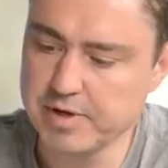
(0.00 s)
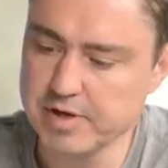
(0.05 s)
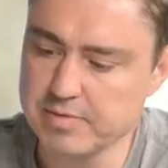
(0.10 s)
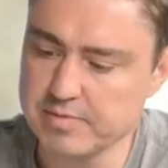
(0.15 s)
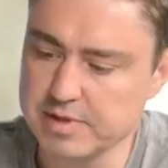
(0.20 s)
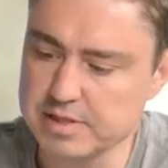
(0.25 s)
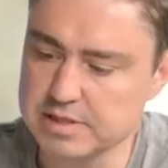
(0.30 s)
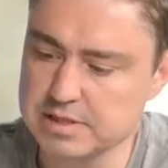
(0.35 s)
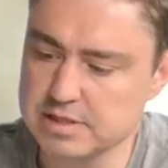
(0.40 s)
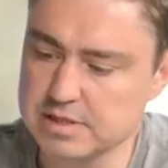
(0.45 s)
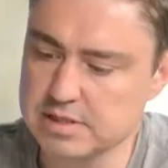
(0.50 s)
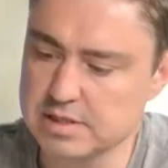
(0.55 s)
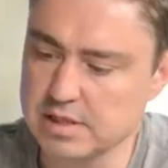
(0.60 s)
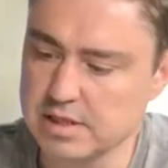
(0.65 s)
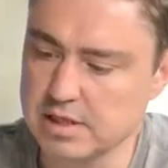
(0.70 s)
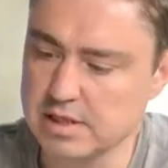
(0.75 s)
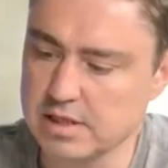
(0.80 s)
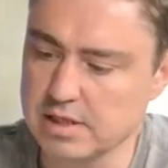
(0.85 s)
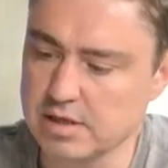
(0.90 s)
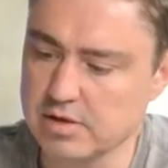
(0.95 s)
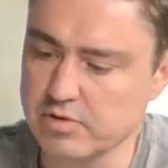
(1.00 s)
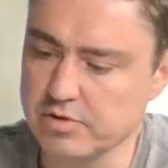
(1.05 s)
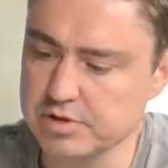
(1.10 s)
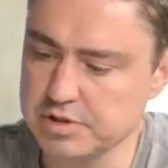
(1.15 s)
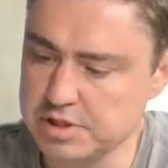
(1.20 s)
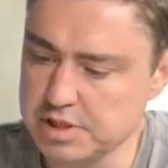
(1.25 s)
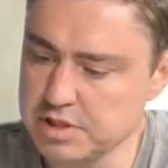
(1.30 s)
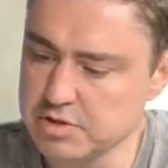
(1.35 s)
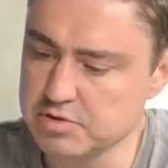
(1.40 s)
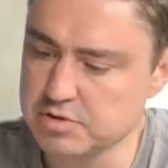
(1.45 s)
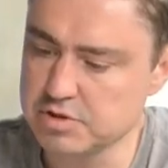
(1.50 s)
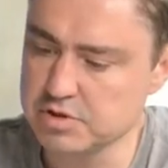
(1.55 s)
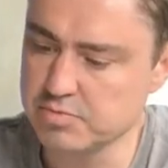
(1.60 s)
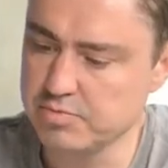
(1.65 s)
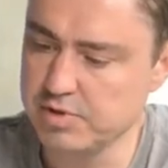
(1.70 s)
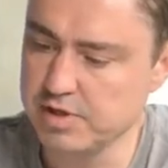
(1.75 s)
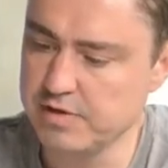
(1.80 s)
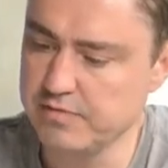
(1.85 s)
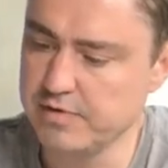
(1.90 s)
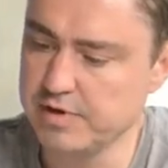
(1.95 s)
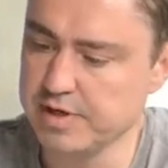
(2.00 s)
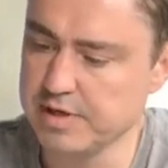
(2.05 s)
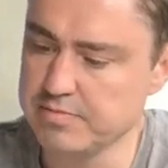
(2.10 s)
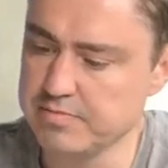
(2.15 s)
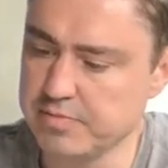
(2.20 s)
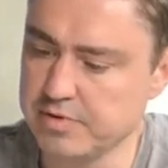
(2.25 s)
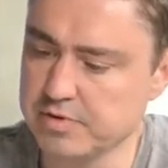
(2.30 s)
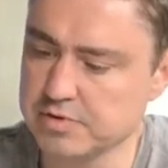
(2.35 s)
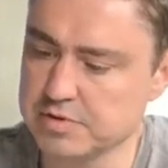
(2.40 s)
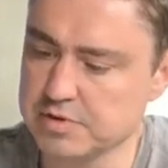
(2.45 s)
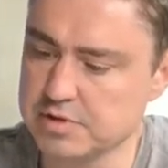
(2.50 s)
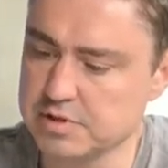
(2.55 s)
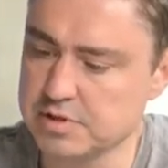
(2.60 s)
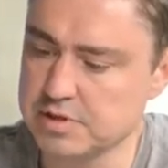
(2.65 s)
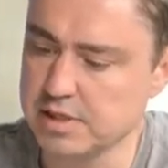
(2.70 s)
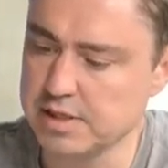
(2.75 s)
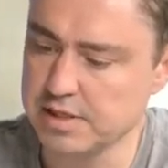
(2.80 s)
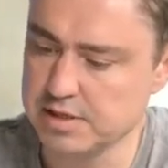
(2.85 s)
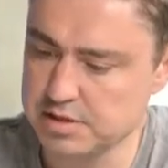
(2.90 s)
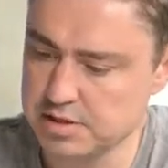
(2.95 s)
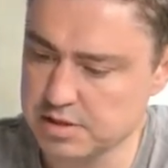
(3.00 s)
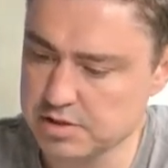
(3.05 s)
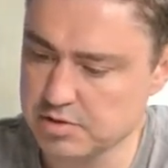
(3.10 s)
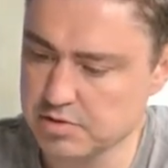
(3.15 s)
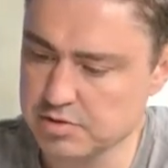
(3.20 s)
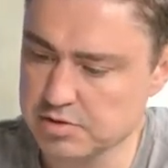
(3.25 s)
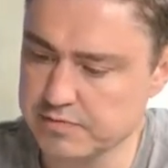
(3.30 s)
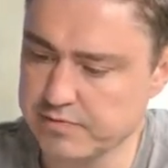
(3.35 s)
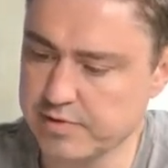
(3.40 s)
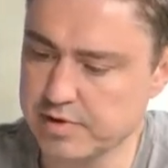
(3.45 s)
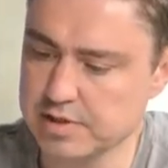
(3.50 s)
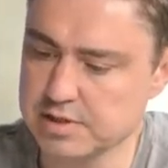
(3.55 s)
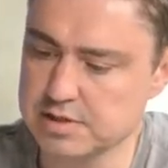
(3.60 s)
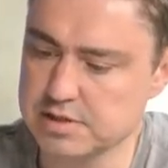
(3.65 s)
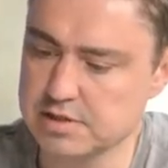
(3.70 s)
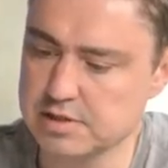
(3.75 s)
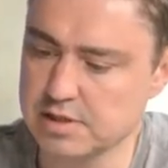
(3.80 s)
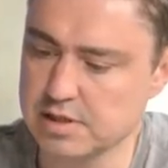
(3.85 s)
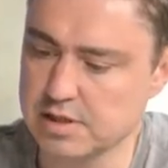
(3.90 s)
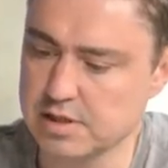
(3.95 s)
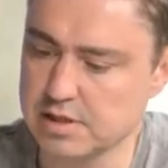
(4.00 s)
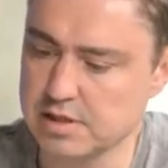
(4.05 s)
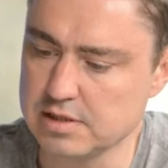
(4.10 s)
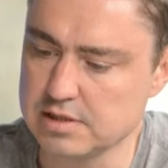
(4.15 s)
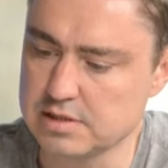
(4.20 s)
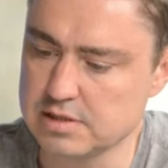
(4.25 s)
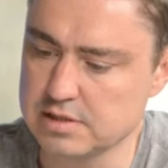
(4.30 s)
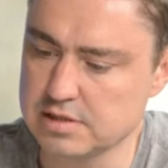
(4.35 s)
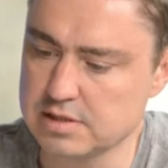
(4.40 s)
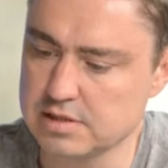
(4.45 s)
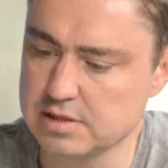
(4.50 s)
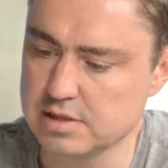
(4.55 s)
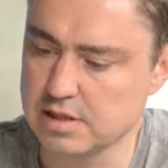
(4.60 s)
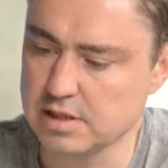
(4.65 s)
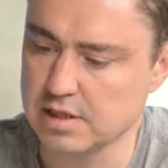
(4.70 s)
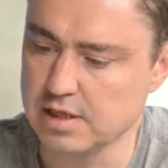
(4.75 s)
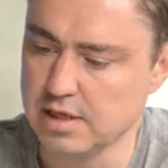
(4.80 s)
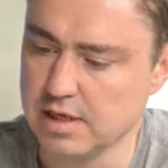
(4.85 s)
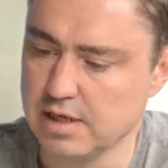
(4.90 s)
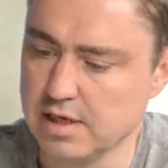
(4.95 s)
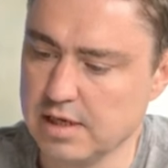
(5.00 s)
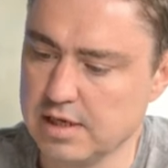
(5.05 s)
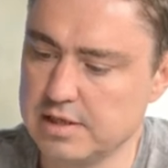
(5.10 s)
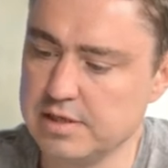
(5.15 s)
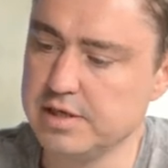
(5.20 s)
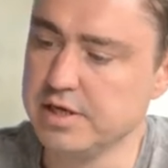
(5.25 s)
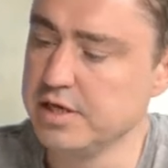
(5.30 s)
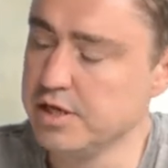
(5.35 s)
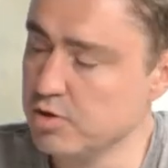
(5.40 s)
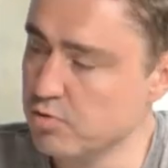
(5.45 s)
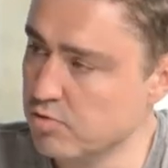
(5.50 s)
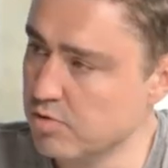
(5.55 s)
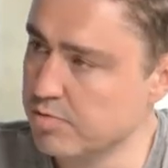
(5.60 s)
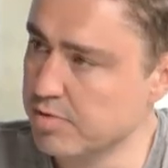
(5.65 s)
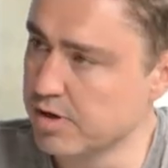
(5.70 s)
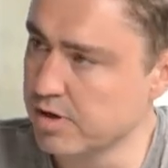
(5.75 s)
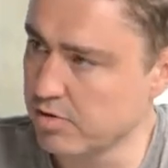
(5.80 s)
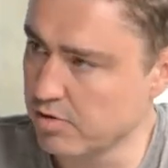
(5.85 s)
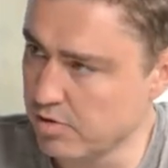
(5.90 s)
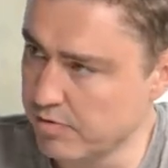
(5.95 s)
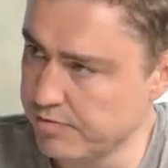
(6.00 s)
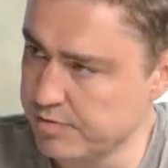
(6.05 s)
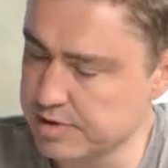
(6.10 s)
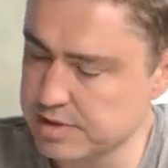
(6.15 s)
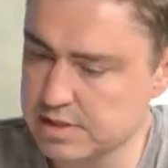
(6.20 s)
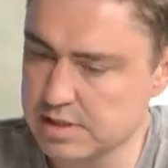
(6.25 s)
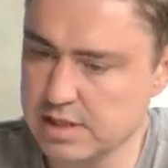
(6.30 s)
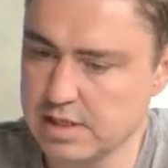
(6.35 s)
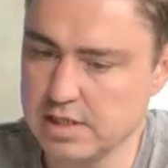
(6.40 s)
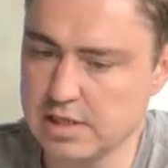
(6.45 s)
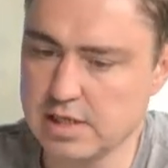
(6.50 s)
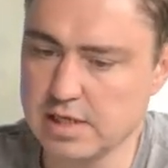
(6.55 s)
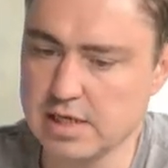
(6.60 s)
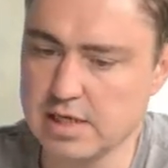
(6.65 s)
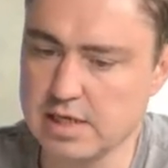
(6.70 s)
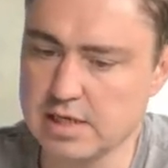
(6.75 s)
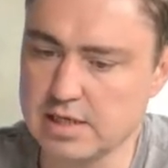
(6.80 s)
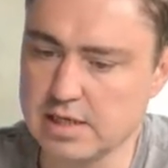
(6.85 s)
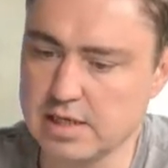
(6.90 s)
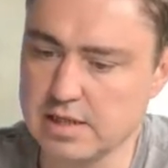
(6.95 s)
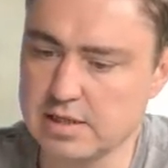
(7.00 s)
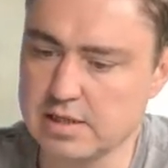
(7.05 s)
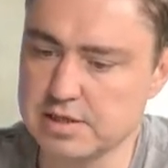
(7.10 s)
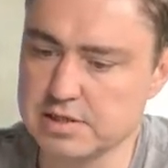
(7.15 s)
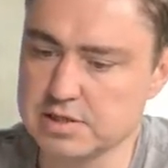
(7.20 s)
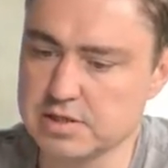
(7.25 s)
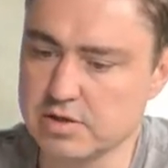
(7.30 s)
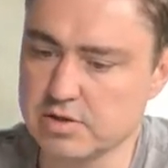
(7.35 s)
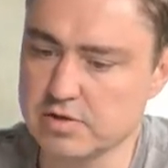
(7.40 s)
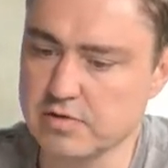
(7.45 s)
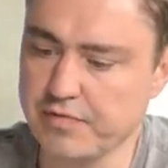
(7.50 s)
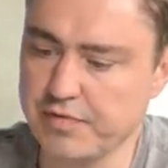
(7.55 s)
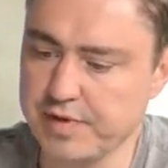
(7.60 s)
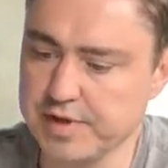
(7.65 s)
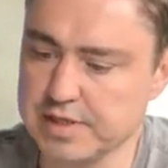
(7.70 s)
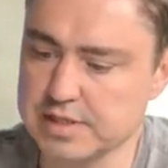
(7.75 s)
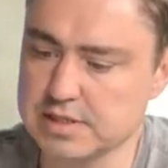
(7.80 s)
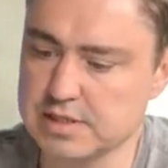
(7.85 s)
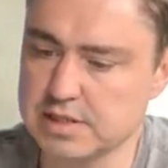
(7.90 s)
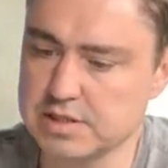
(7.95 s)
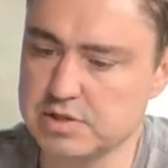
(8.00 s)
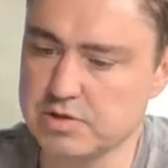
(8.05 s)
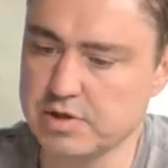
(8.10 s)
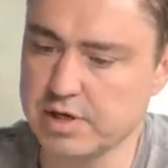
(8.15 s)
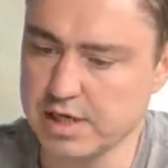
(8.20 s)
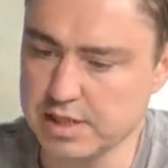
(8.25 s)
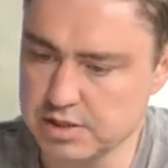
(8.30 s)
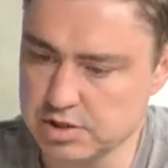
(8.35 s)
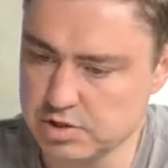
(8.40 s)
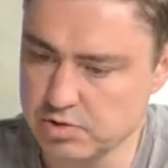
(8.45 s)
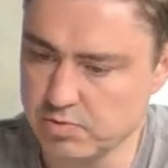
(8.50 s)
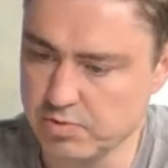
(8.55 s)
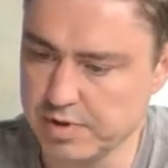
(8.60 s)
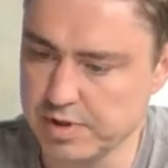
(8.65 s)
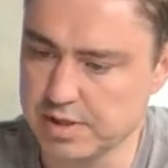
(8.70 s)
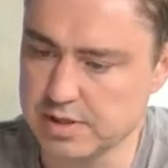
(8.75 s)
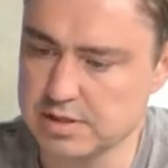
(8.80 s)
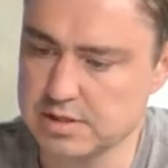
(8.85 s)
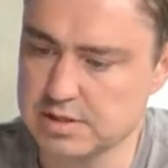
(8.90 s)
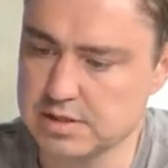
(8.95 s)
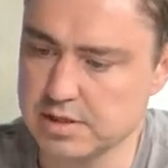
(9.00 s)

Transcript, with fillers: biomass uh, continues to be a very important energy source for us. Uh, it's uh, renewable, obviously, and, and there's a lot of things that you can do with it.